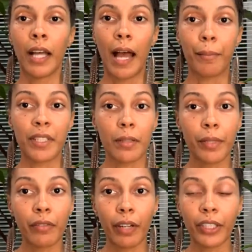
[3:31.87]
happen to
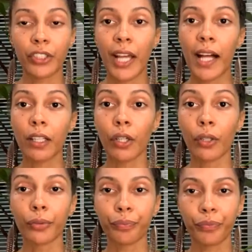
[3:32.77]
be very
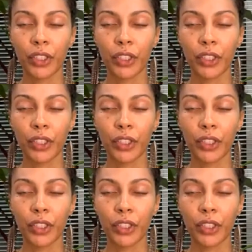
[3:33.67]
shallow,